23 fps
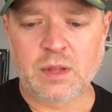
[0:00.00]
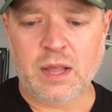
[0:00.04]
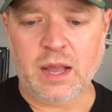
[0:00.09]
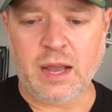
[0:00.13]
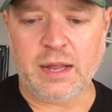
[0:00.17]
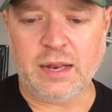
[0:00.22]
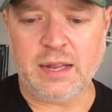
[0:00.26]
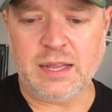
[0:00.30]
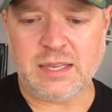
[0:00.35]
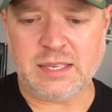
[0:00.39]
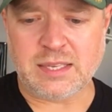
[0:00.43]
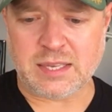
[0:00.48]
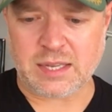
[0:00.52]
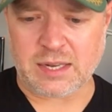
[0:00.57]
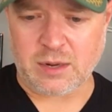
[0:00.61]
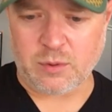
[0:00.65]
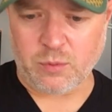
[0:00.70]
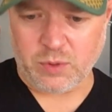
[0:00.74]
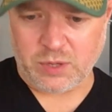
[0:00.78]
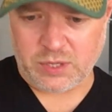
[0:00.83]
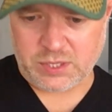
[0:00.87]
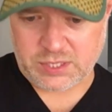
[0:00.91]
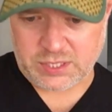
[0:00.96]
And he's sitting
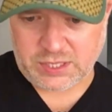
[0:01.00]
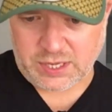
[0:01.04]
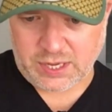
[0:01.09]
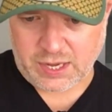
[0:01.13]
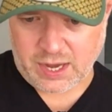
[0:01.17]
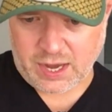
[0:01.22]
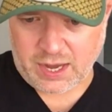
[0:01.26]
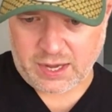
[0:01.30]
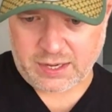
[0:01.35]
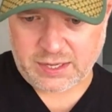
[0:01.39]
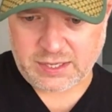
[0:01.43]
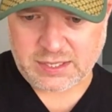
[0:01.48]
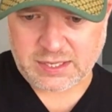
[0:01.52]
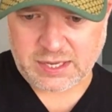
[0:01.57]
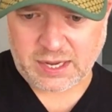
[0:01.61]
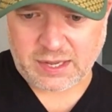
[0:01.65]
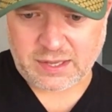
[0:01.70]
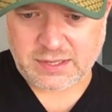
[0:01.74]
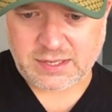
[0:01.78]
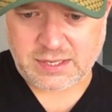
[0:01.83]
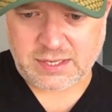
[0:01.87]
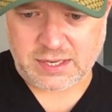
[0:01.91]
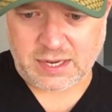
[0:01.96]
at, what is he at? He's
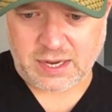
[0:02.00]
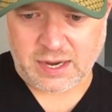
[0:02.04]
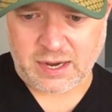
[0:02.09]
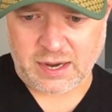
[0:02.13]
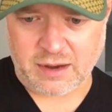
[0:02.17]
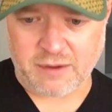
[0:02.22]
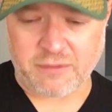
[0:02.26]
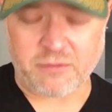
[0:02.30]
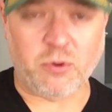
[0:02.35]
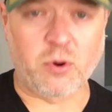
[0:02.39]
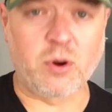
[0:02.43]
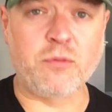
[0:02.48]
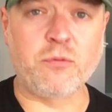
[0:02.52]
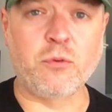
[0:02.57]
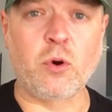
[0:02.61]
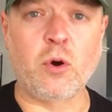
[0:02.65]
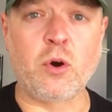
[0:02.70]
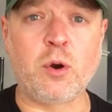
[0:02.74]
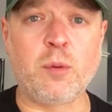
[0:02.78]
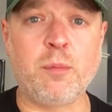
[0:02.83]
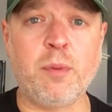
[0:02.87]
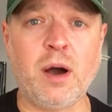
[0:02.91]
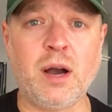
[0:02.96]
at
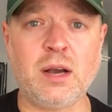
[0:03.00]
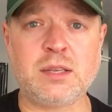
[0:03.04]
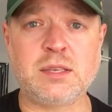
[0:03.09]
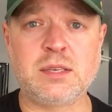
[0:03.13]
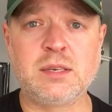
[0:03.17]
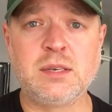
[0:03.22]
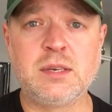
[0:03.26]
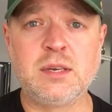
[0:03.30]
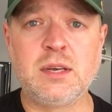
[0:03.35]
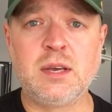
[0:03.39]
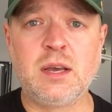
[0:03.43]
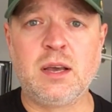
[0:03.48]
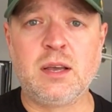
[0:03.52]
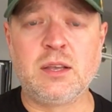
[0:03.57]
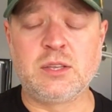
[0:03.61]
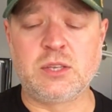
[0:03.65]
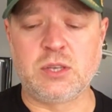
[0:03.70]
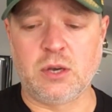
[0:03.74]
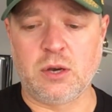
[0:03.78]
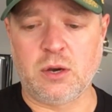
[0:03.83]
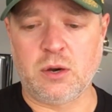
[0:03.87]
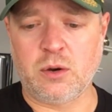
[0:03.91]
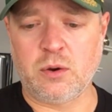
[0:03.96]
$4,400.
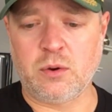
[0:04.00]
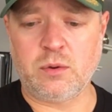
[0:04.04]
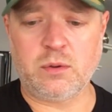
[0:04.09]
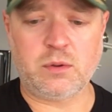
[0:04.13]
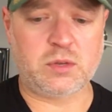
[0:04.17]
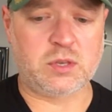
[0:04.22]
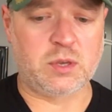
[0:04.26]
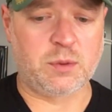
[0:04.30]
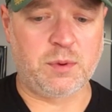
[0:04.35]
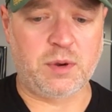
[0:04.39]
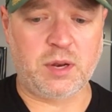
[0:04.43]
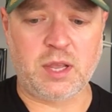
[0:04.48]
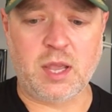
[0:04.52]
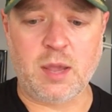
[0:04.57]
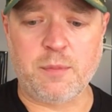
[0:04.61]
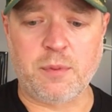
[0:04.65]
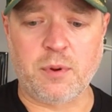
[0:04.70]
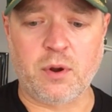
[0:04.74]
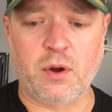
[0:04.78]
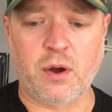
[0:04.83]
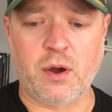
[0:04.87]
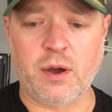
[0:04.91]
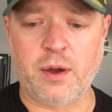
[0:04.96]
So somebody to
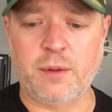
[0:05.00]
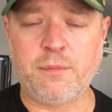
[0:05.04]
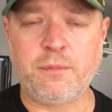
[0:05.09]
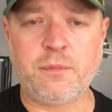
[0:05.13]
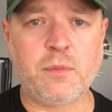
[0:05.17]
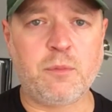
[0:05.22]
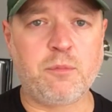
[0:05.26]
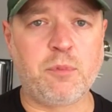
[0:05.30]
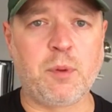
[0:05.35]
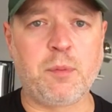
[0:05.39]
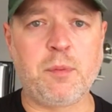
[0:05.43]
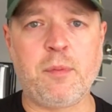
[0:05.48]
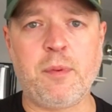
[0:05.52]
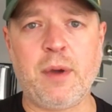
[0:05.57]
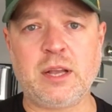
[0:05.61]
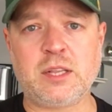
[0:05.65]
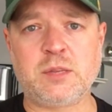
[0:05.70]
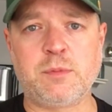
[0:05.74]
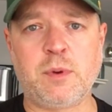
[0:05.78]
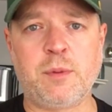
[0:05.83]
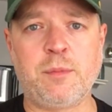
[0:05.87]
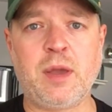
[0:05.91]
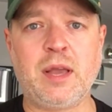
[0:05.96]
keep an eye on. Bring me
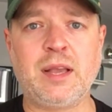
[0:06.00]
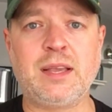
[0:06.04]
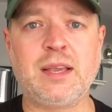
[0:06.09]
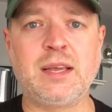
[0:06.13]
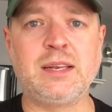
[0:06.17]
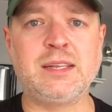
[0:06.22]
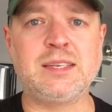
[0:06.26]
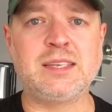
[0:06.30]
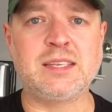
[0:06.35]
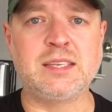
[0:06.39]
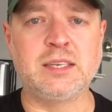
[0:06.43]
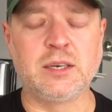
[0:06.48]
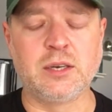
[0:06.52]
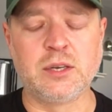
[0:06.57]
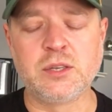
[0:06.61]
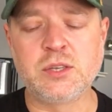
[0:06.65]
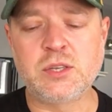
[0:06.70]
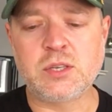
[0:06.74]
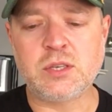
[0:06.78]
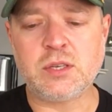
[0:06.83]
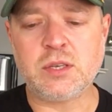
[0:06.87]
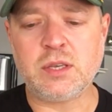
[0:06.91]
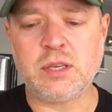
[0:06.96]
back to my man Kenny
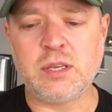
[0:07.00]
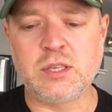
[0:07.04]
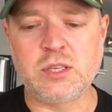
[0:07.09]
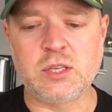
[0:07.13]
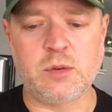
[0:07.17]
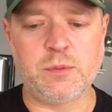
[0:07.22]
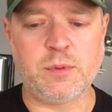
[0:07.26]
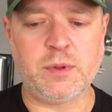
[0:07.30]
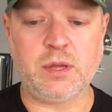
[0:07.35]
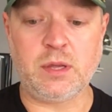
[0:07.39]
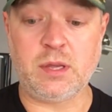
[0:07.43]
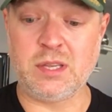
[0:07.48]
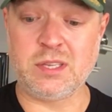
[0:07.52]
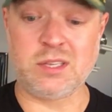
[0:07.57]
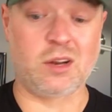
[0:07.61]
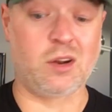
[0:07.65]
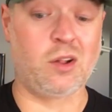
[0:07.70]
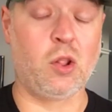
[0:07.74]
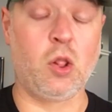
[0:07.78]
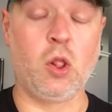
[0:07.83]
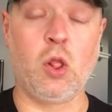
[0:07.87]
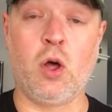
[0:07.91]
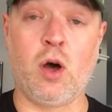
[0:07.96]
Stills. He's on
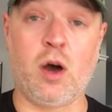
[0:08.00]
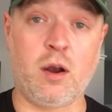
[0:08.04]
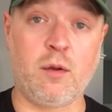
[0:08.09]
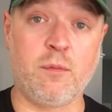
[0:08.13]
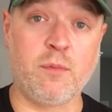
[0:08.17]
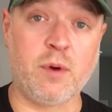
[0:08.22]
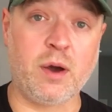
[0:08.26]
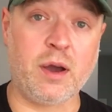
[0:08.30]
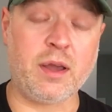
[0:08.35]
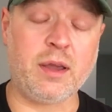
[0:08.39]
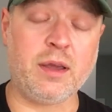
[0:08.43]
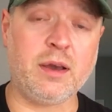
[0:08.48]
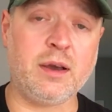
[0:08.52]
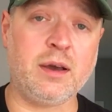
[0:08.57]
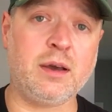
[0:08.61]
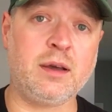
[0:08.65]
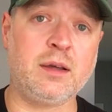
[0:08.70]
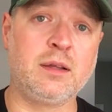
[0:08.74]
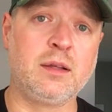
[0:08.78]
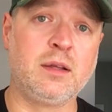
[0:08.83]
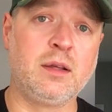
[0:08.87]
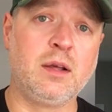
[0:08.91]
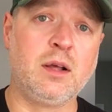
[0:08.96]
a lot of
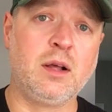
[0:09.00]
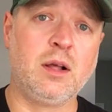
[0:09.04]
my